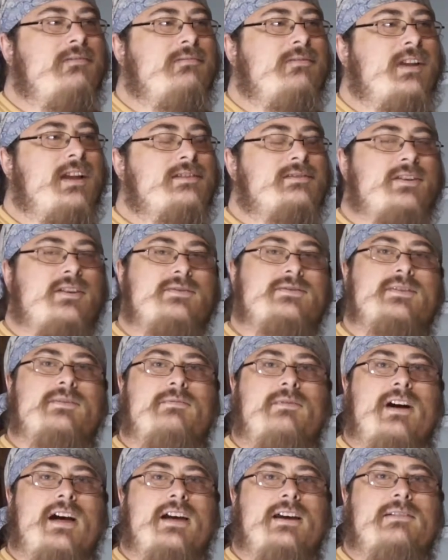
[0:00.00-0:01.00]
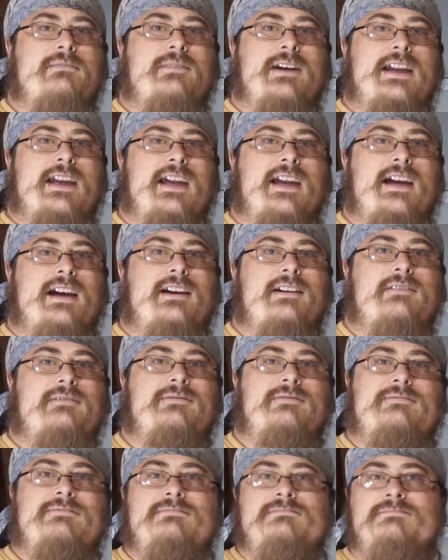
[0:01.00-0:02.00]
That's also why we have
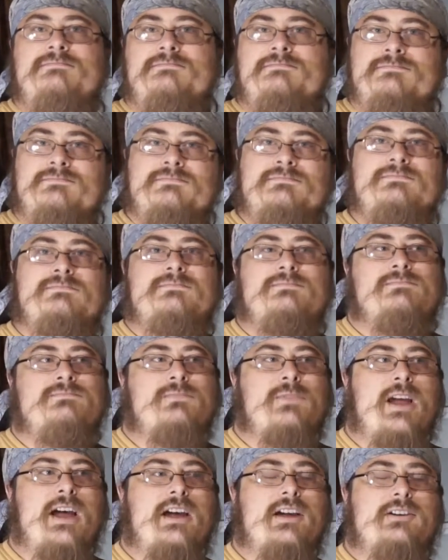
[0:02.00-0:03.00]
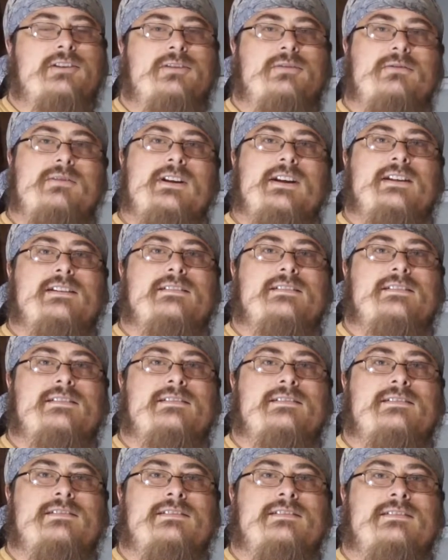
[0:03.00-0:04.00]
degrees.
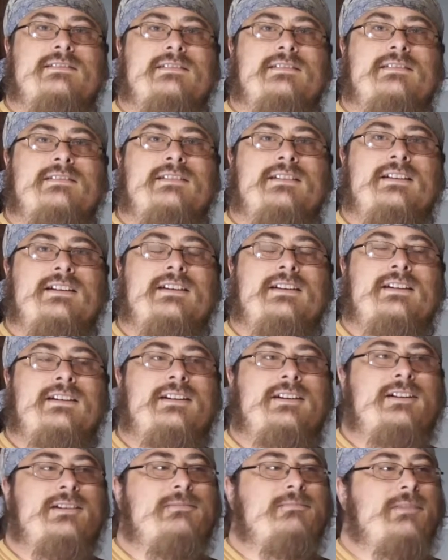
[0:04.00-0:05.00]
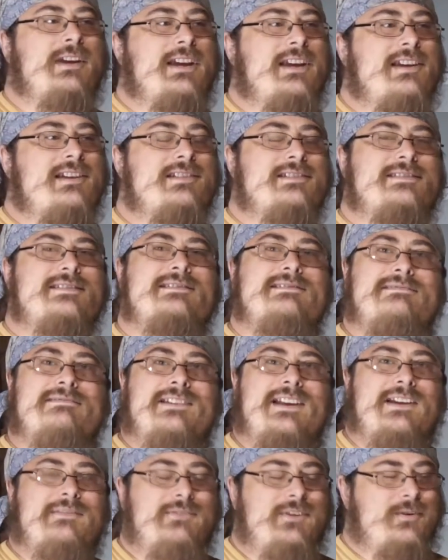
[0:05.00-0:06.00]
Because
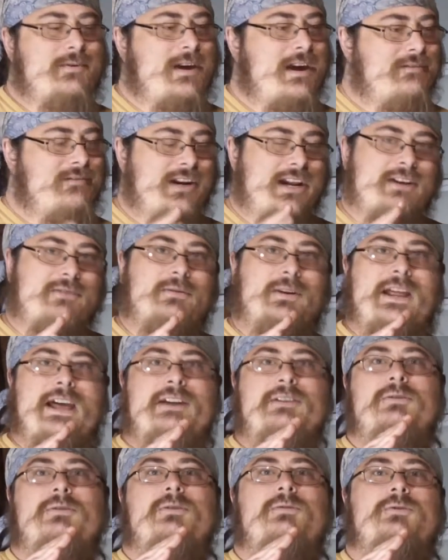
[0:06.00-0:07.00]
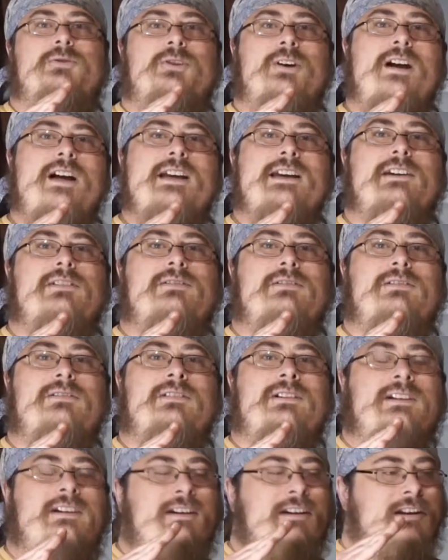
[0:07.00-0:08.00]
if you have an equilateral triangle,
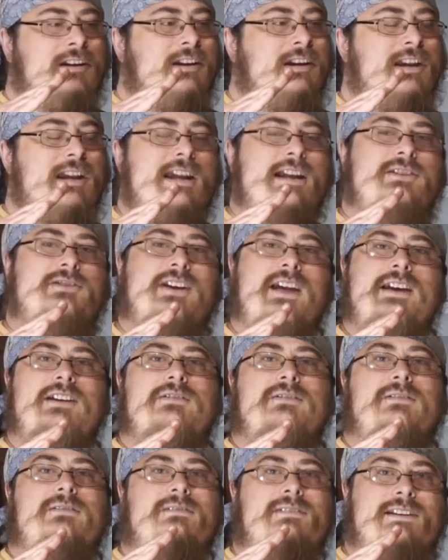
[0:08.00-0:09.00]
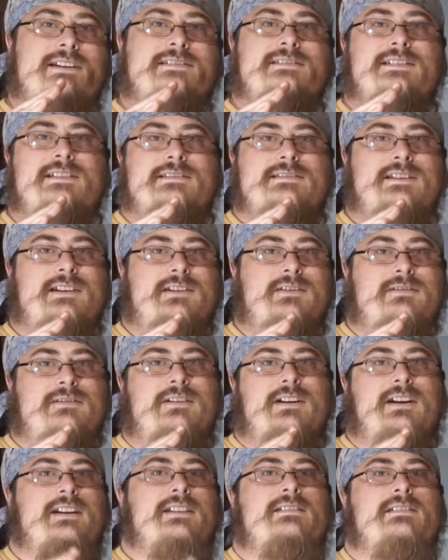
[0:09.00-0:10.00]
each angle is 60
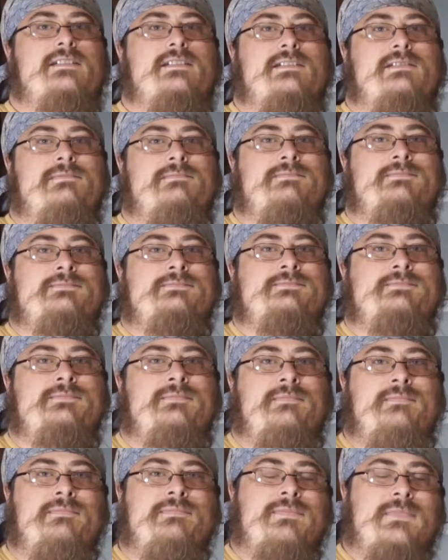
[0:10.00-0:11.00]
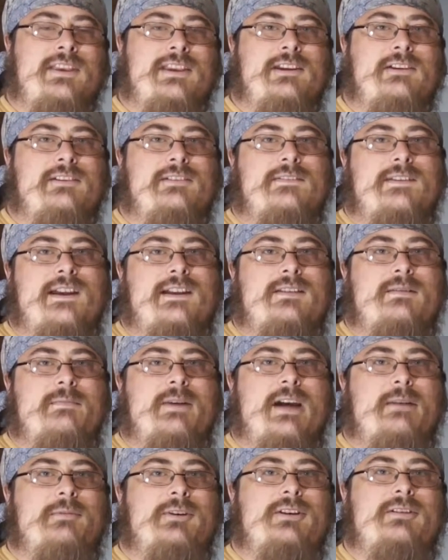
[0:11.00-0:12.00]
degrees. You can thank the
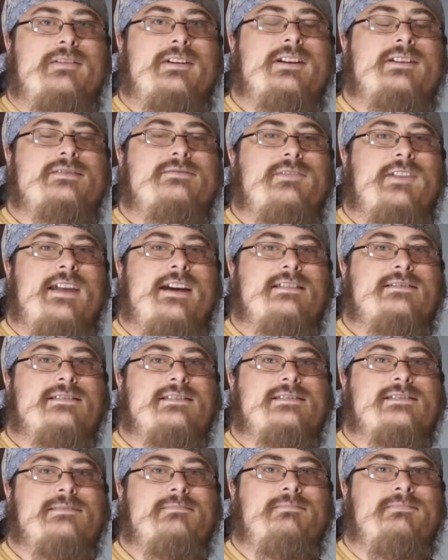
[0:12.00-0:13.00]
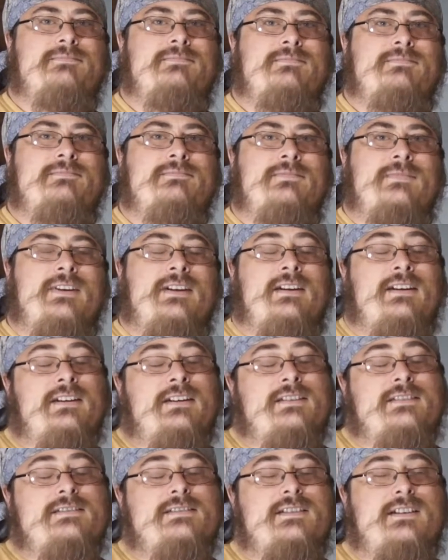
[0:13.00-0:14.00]
Babylonians for that system.
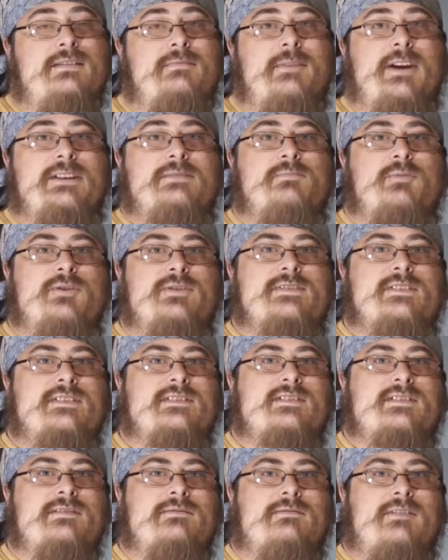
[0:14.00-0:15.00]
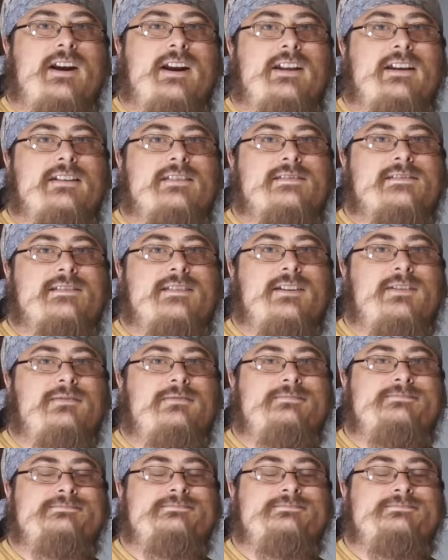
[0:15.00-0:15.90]
Still makes more sense than radians, though.